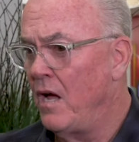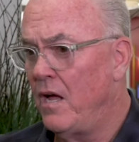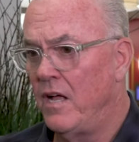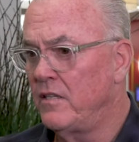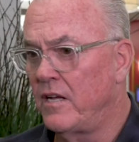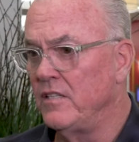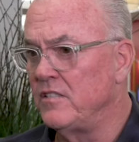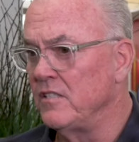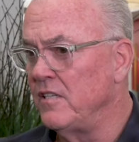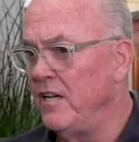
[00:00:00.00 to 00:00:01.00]
I think
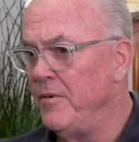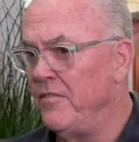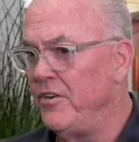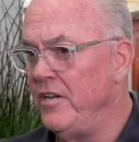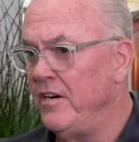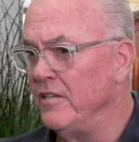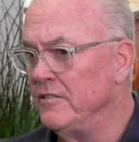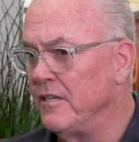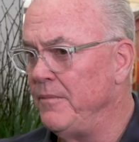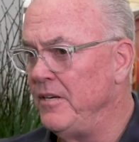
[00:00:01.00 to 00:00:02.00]
it's the same every year.
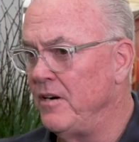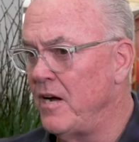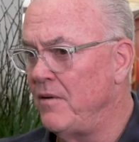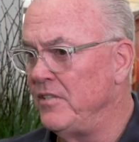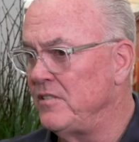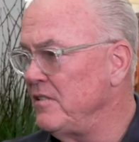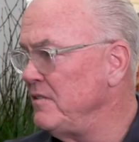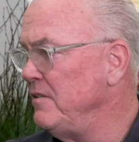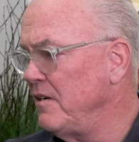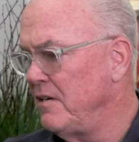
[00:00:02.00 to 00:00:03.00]
I mean, you're
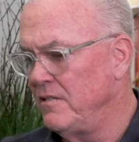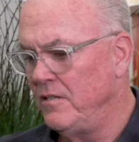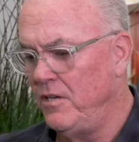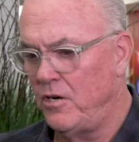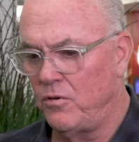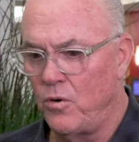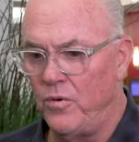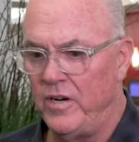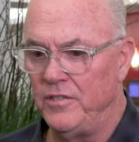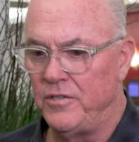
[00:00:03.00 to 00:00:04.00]
obviously, uh, you know,
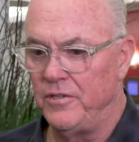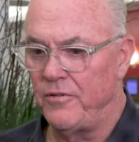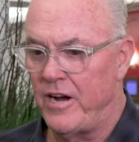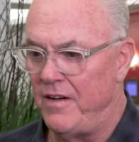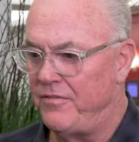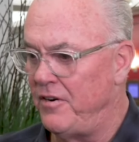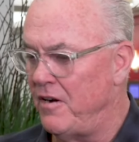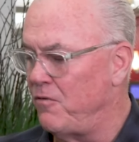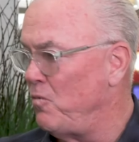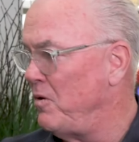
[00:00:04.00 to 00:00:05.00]
going into a draft, you
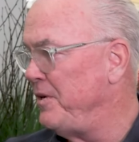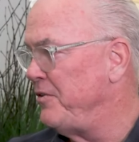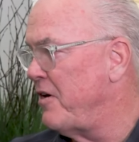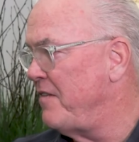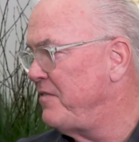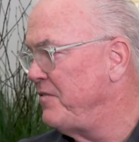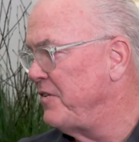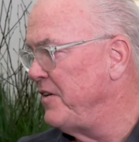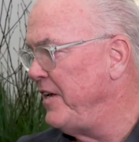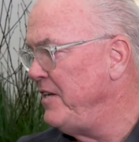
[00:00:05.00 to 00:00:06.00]
never want to be drafting
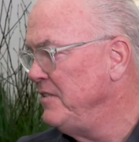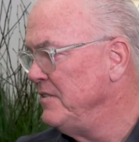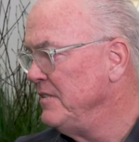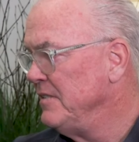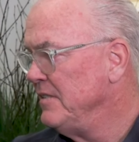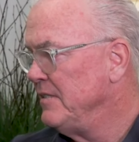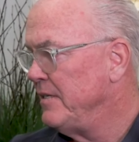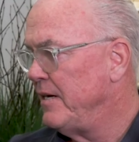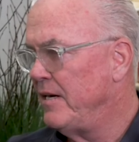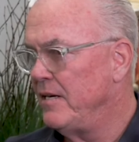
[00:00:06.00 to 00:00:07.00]
for need.
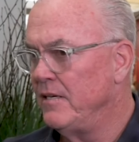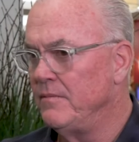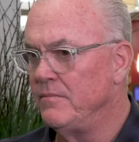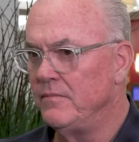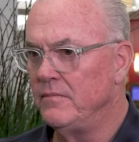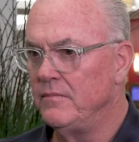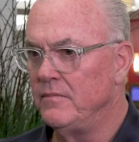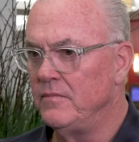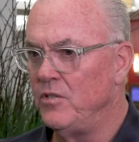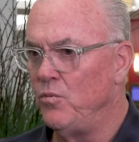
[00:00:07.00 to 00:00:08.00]
Um,
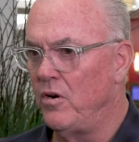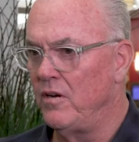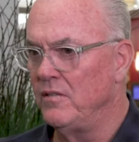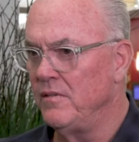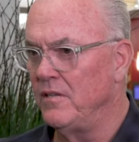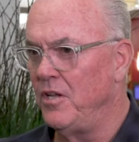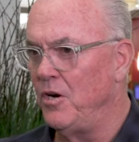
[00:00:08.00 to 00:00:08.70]
you want to, you